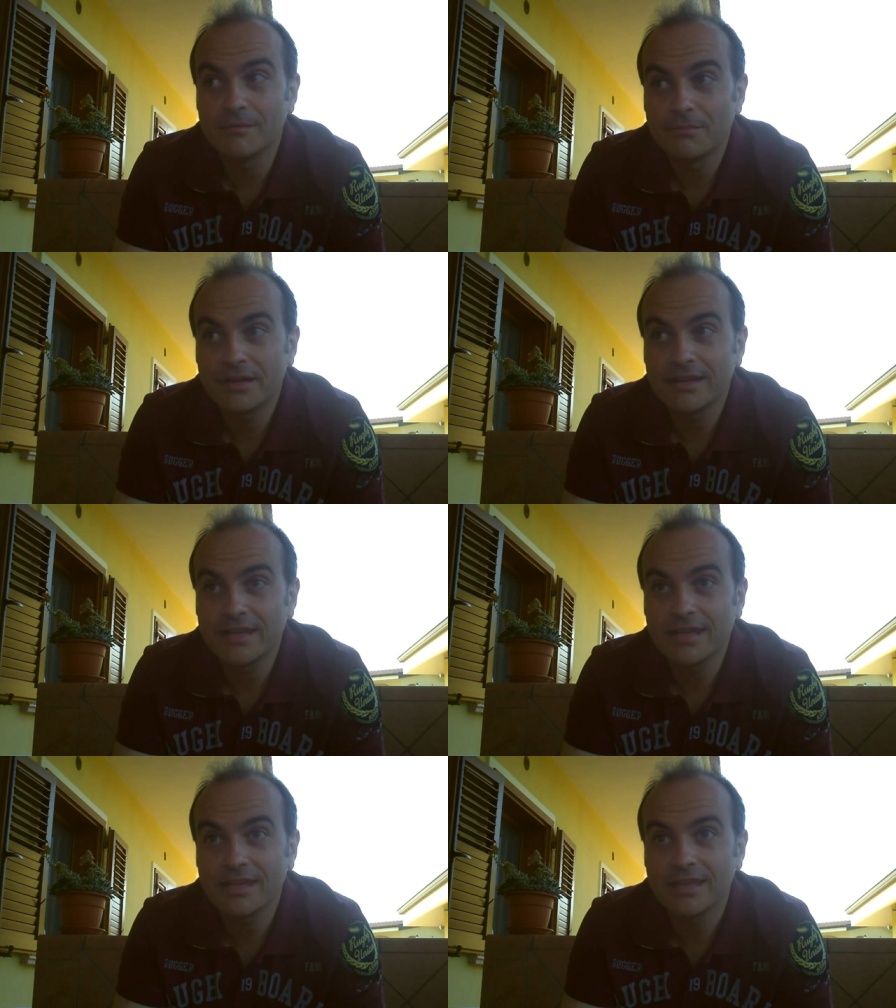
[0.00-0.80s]

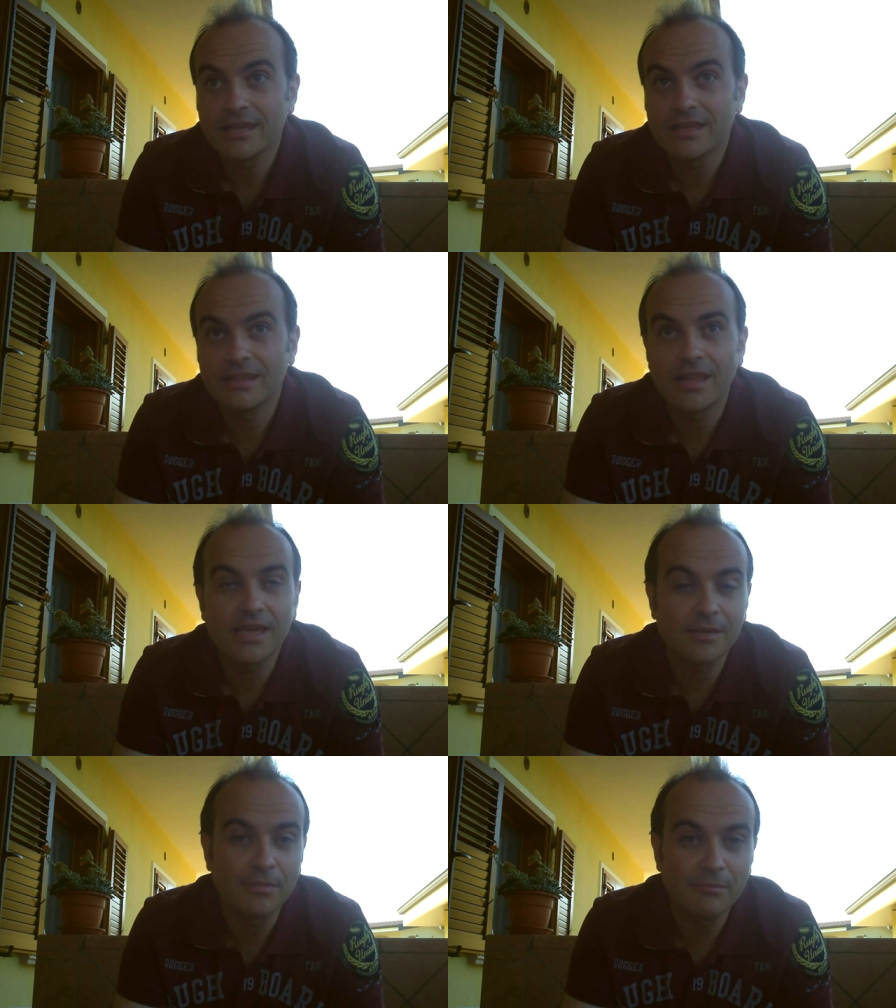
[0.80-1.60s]
company
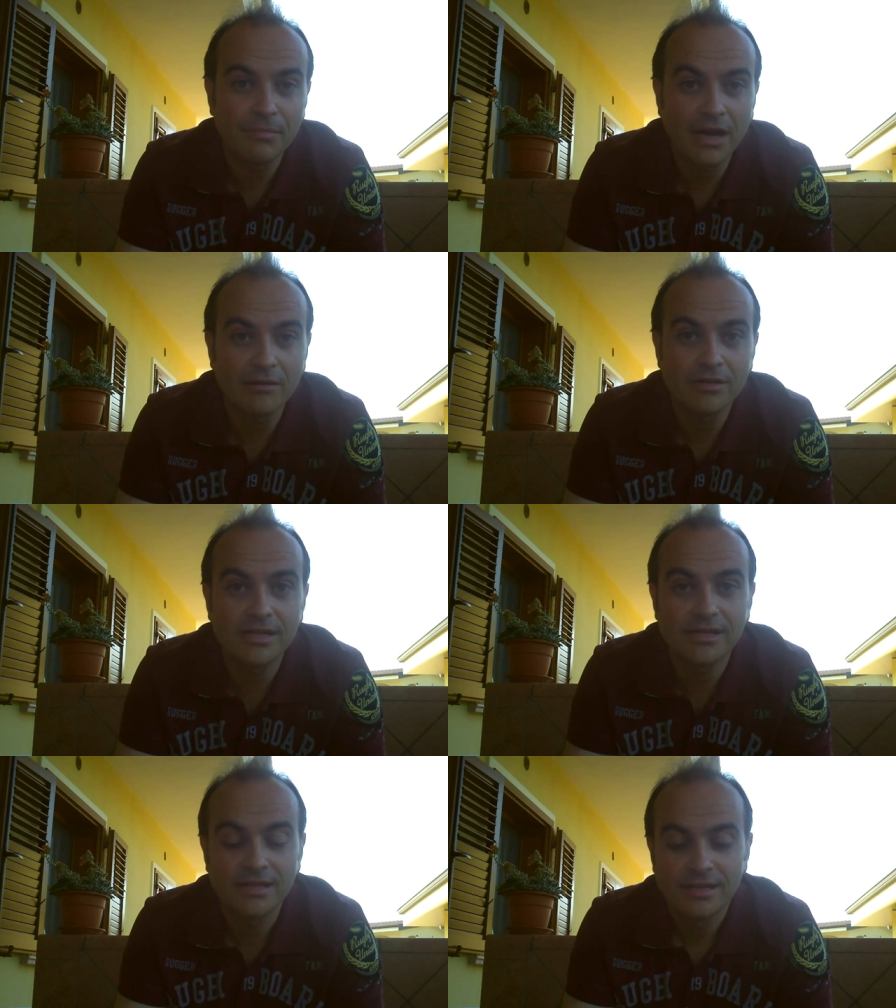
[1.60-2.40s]
like
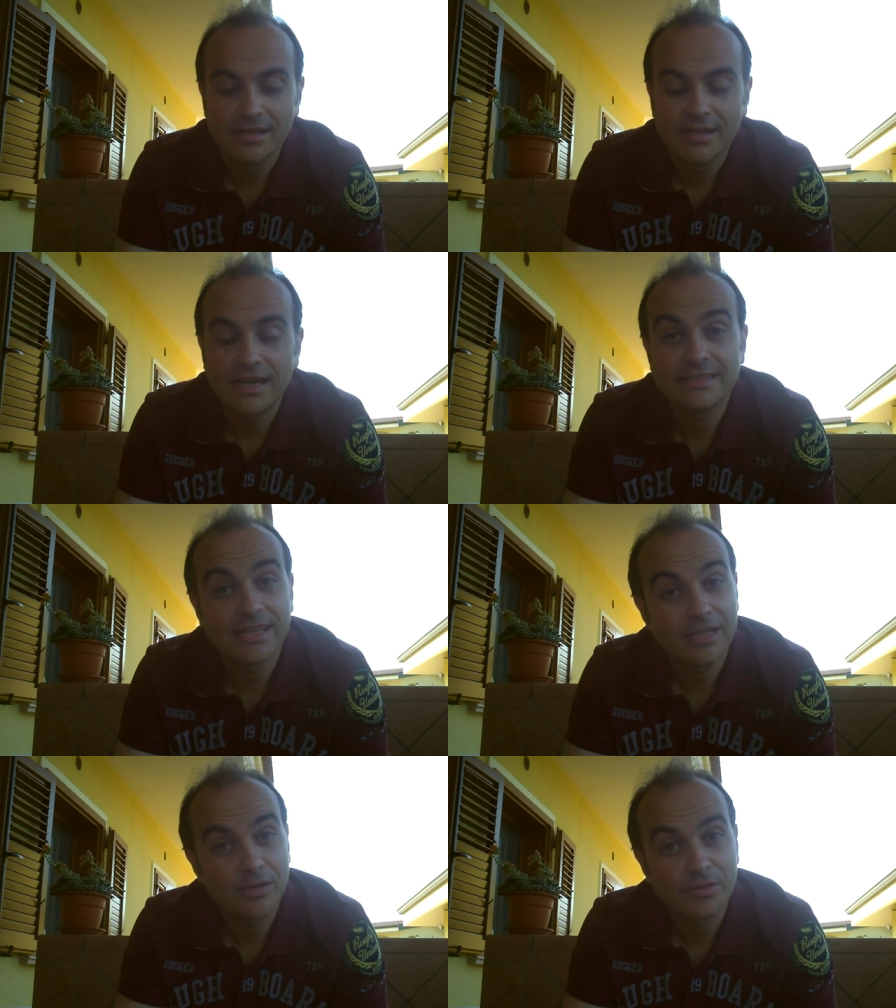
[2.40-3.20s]
Manpower,
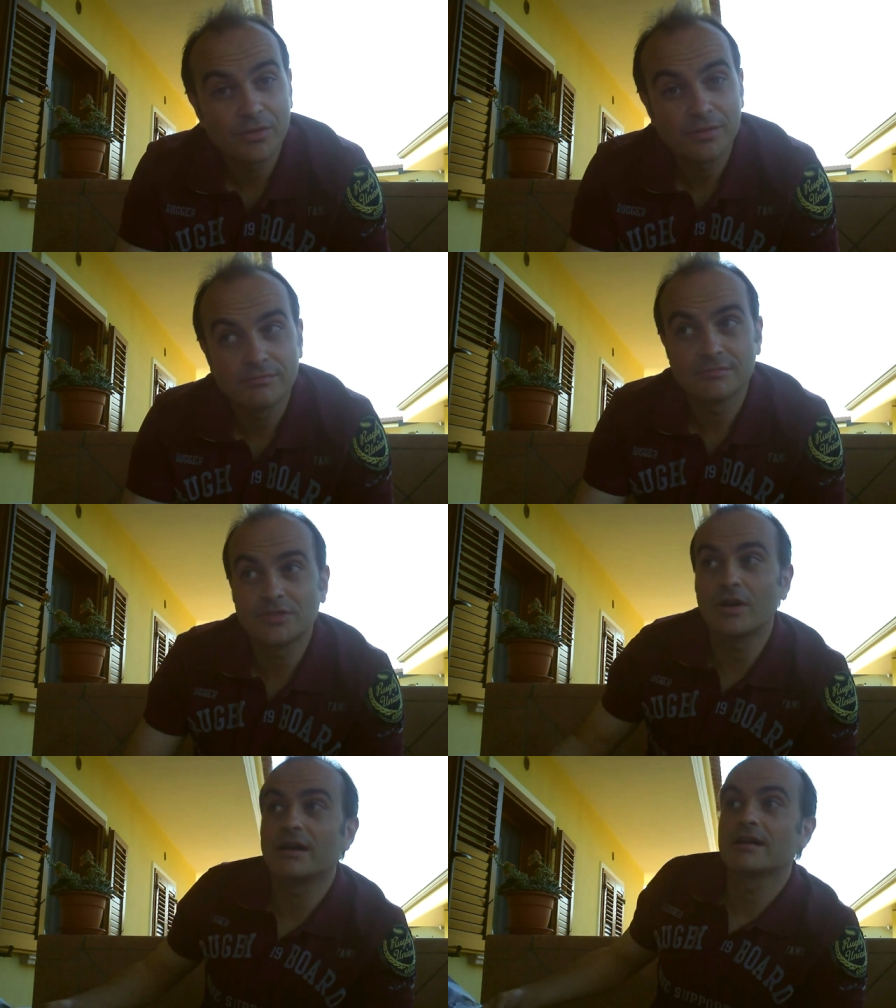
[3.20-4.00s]
Adeco,
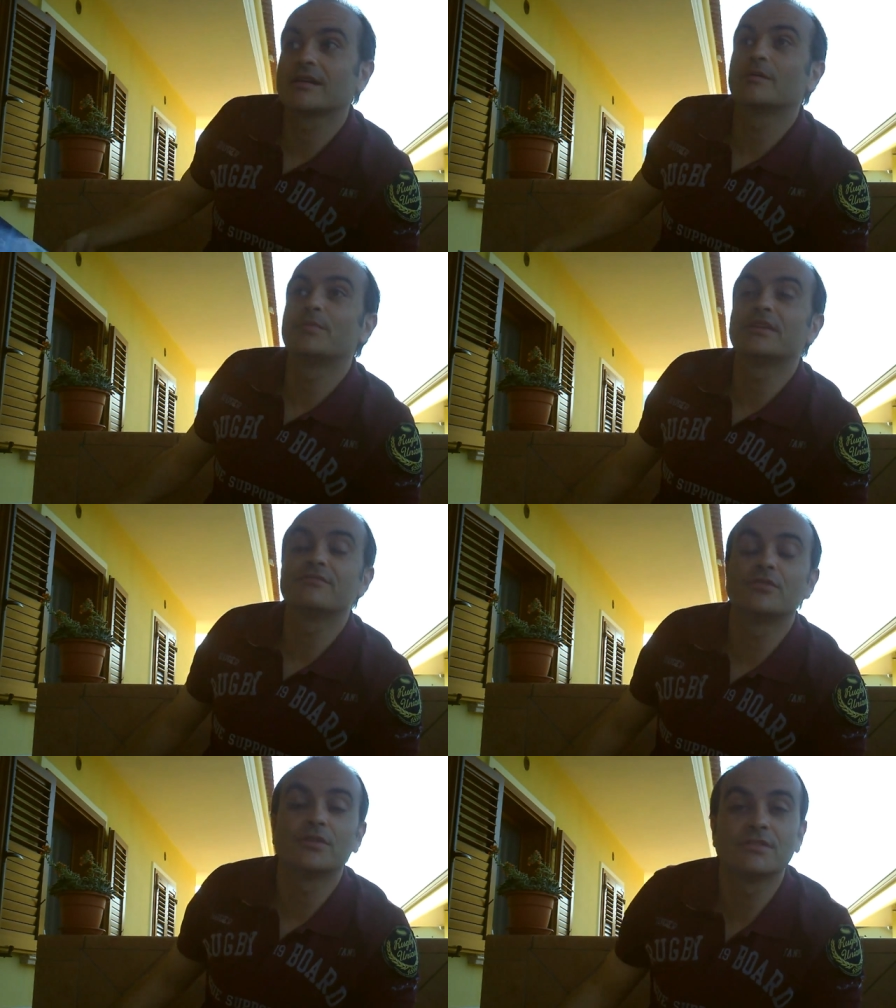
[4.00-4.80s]
so a
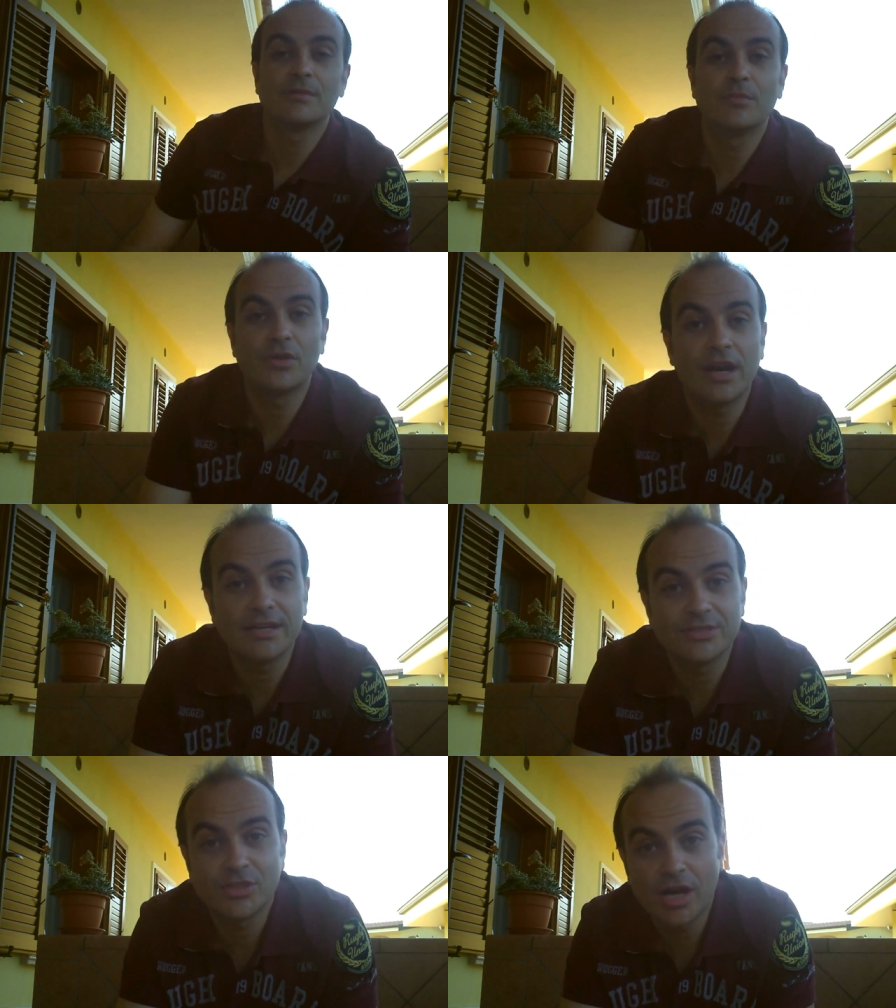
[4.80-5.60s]
company for a
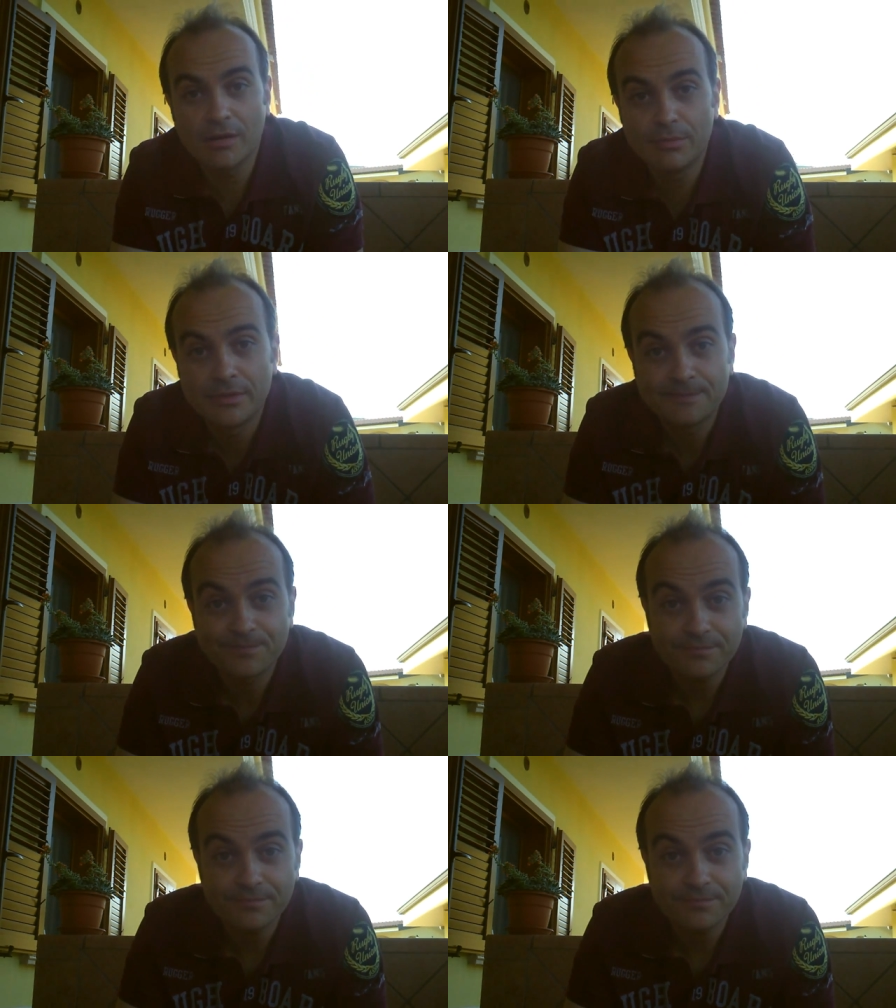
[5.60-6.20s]
temporary job.